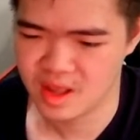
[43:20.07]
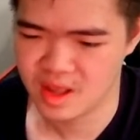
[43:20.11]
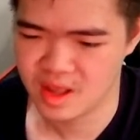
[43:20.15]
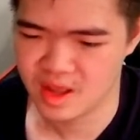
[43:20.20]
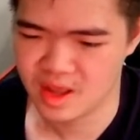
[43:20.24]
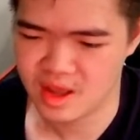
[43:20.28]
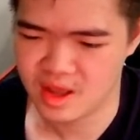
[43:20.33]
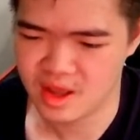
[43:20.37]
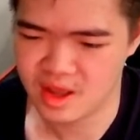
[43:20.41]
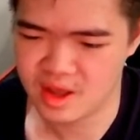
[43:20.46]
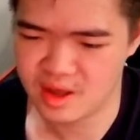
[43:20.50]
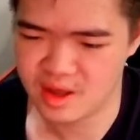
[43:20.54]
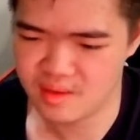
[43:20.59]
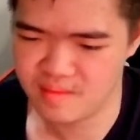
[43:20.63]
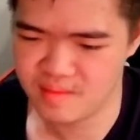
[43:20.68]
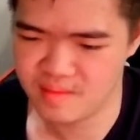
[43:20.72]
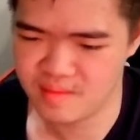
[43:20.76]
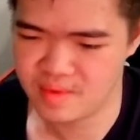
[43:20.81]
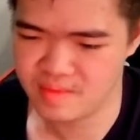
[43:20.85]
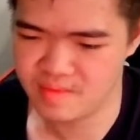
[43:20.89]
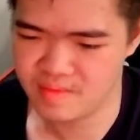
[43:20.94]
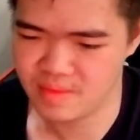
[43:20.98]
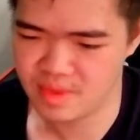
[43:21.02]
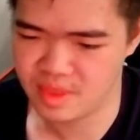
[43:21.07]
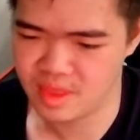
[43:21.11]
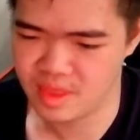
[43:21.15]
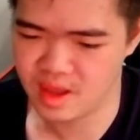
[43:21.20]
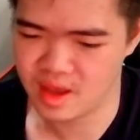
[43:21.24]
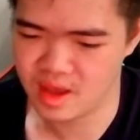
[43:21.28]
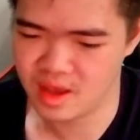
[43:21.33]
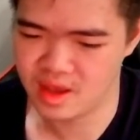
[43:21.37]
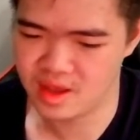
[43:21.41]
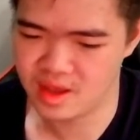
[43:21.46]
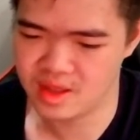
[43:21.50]
Um,
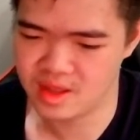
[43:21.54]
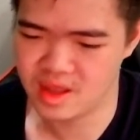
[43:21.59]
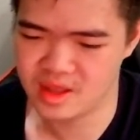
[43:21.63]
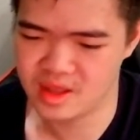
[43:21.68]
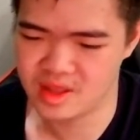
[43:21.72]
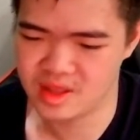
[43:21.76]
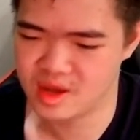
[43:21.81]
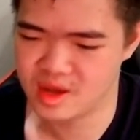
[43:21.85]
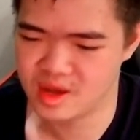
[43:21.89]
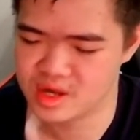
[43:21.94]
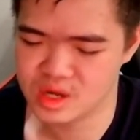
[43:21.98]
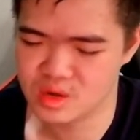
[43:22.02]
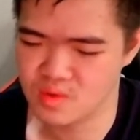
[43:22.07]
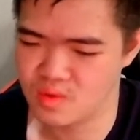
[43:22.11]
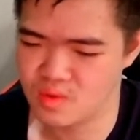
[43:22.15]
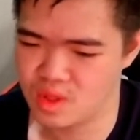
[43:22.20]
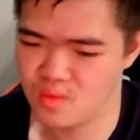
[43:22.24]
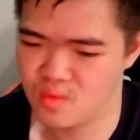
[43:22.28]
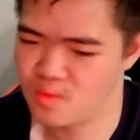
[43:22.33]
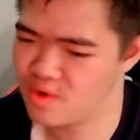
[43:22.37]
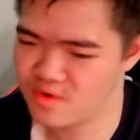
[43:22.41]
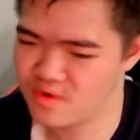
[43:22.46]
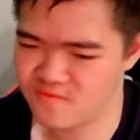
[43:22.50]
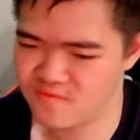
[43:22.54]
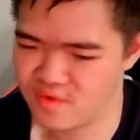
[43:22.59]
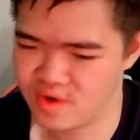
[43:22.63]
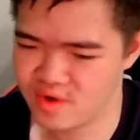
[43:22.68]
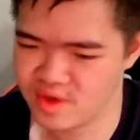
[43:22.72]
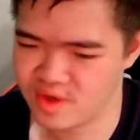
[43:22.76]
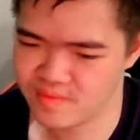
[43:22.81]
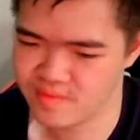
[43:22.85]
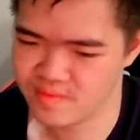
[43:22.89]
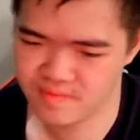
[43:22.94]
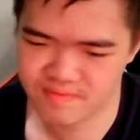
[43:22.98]
the, it doesn't really work for
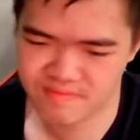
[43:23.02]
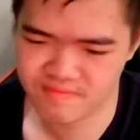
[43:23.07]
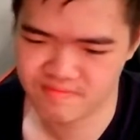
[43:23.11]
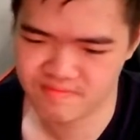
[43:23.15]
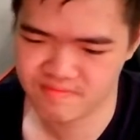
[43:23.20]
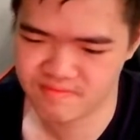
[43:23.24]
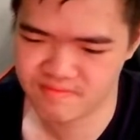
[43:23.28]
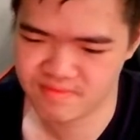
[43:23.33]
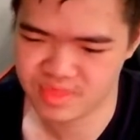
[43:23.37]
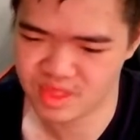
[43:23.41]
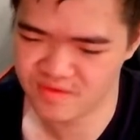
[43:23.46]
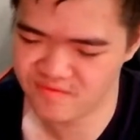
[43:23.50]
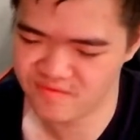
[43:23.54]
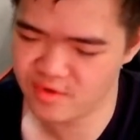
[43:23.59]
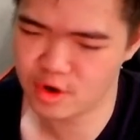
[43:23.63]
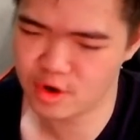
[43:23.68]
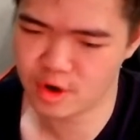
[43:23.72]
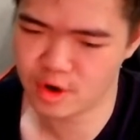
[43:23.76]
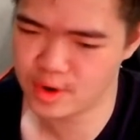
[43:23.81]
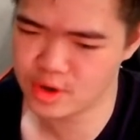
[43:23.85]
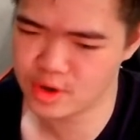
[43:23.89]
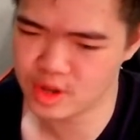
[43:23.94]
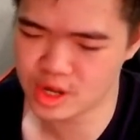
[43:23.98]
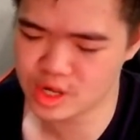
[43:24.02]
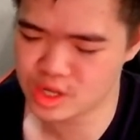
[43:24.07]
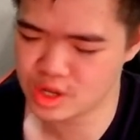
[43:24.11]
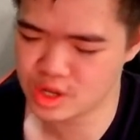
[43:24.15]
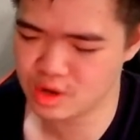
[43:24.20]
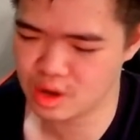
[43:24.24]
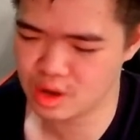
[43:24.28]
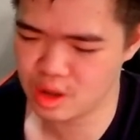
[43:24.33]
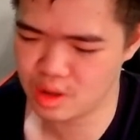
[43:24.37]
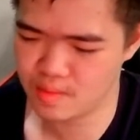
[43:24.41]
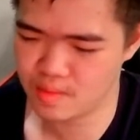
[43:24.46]
him. The view command does look
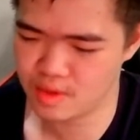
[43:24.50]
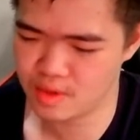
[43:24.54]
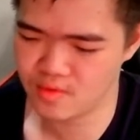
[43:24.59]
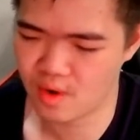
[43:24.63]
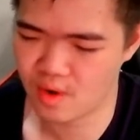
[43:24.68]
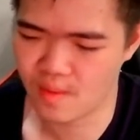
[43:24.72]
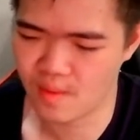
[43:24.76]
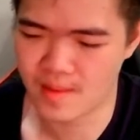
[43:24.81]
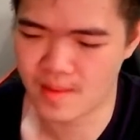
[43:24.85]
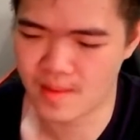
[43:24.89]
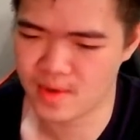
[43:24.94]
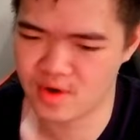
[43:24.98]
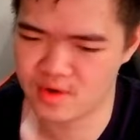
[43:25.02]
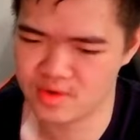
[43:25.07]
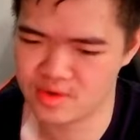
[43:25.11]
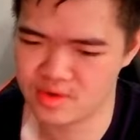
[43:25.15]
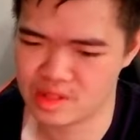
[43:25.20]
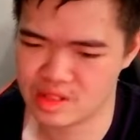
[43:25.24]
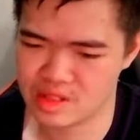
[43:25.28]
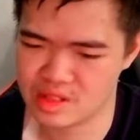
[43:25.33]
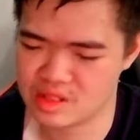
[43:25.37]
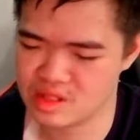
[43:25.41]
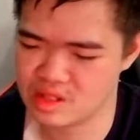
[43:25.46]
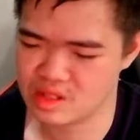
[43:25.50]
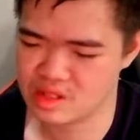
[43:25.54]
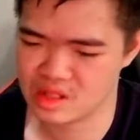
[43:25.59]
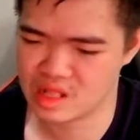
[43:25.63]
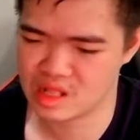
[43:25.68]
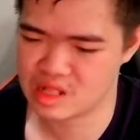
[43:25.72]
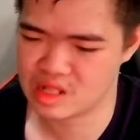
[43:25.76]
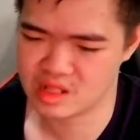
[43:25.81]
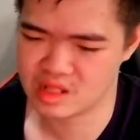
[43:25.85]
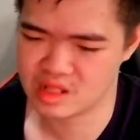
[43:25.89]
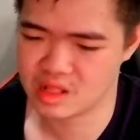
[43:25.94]
good, but the robot mode,
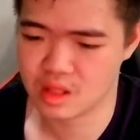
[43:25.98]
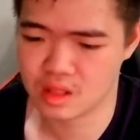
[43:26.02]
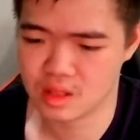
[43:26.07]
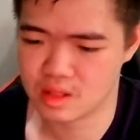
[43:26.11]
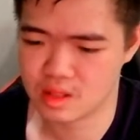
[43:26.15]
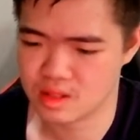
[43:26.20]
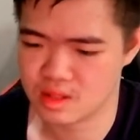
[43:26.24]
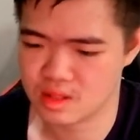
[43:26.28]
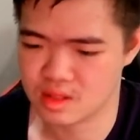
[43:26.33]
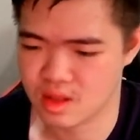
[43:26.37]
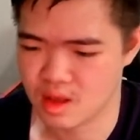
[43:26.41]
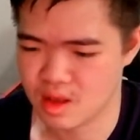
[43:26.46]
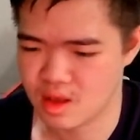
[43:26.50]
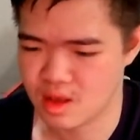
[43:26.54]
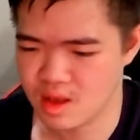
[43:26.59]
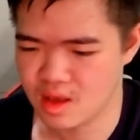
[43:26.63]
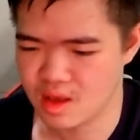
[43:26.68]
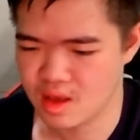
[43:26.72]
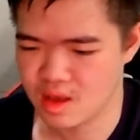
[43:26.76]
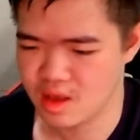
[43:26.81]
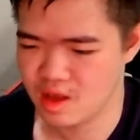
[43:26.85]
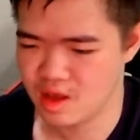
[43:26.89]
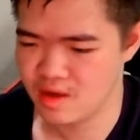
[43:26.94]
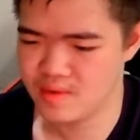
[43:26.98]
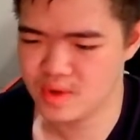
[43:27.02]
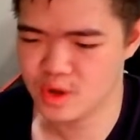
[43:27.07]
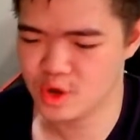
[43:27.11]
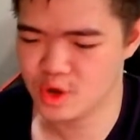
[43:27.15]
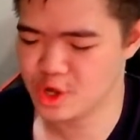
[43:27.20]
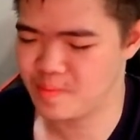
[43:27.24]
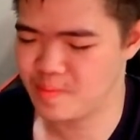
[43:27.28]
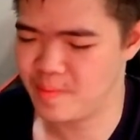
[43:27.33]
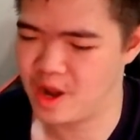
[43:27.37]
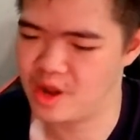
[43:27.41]
oh, even those
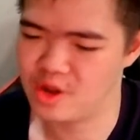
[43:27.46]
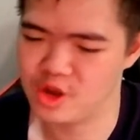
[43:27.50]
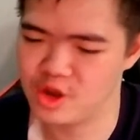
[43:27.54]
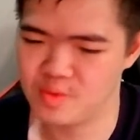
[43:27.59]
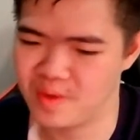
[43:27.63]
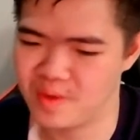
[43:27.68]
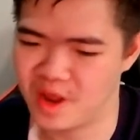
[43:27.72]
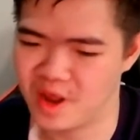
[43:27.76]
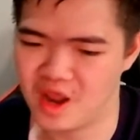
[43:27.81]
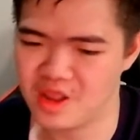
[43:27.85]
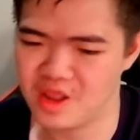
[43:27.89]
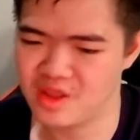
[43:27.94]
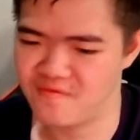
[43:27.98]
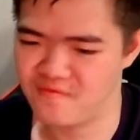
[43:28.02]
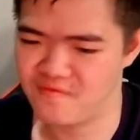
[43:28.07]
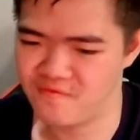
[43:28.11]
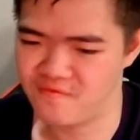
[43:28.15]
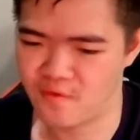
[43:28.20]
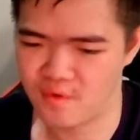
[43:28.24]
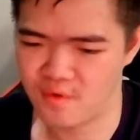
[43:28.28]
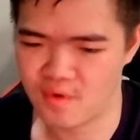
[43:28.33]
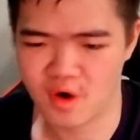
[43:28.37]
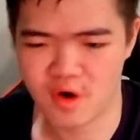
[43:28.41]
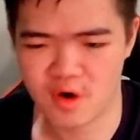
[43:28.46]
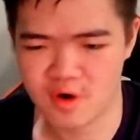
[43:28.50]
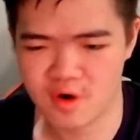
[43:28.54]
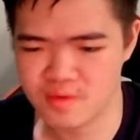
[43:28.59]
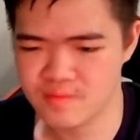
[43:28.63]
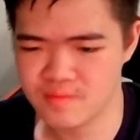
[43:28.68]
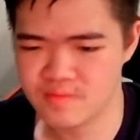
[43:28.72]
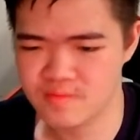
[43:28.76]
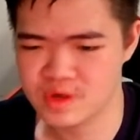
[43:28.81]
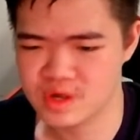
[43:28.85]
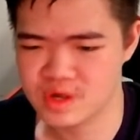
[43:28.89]
panels behind the
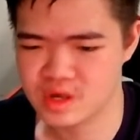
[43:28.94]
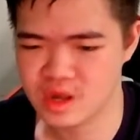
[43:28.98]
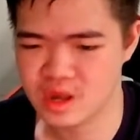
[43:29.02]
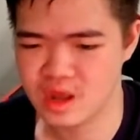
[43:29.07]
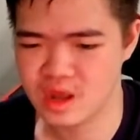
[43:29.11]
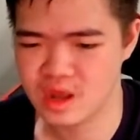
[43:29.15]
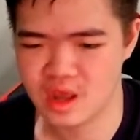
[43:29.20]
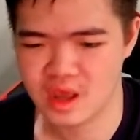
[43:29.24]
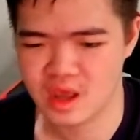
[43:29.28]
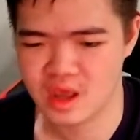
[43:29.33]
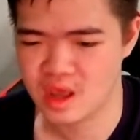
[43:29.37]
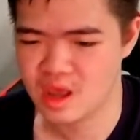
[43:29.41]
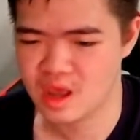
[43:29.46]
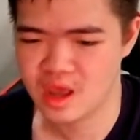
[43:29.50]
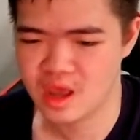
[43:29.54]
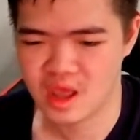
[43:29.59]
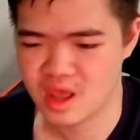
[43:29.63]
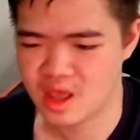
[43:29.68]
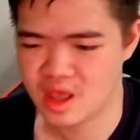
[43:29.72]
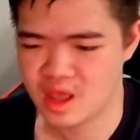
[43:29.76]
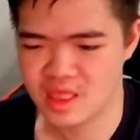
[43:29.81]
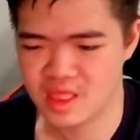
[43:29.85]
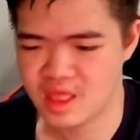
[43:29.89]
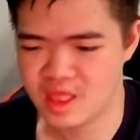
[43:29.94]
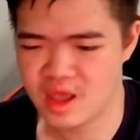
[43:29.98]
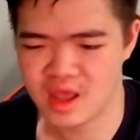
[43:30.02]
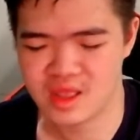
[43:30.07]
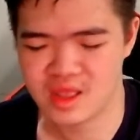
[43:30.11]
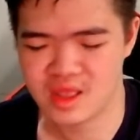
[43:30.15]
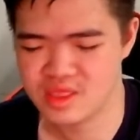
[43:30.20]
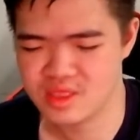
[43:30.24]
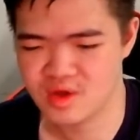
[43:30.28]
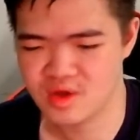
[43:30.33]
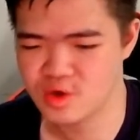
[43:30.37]
forearms, that
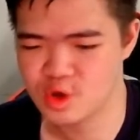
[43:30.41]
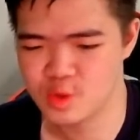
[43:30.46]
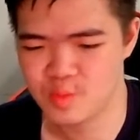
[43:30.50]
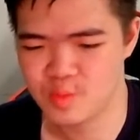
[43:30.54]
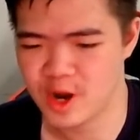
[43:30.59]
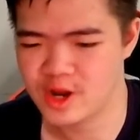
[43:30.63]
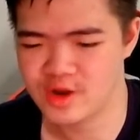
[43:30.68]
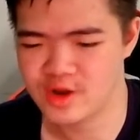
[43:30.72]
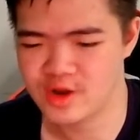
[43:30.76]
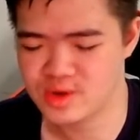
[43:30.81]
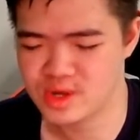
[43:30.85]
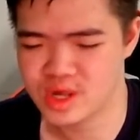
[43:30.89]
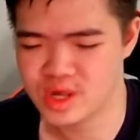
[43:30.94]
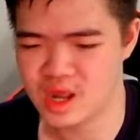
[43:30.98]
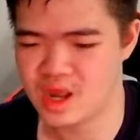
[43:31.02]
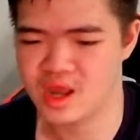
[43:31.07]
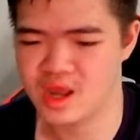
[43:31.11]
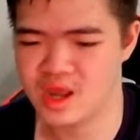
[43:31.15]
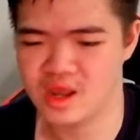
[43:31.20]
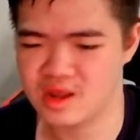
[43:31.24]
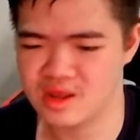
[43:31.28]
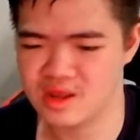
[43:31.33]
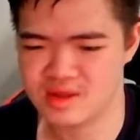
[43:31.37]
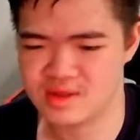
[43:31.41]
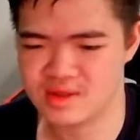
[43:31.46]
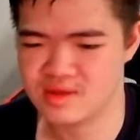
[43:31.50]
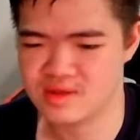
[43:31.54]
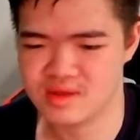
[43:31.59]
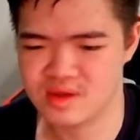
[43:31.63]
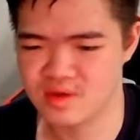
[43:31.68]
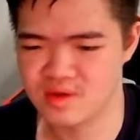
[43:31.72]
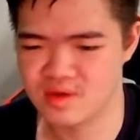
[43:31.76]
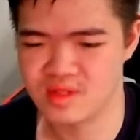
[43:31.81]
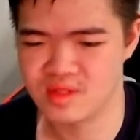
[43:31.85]
those panels I
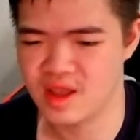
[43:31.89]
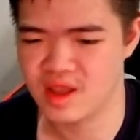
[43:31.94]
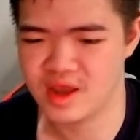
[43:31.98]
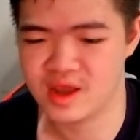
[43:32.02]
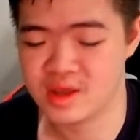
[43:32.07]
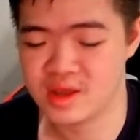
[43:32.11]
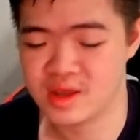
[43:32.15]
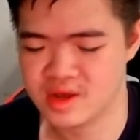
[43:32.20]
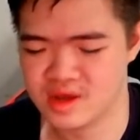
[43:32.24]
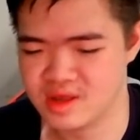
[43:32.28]
don't like.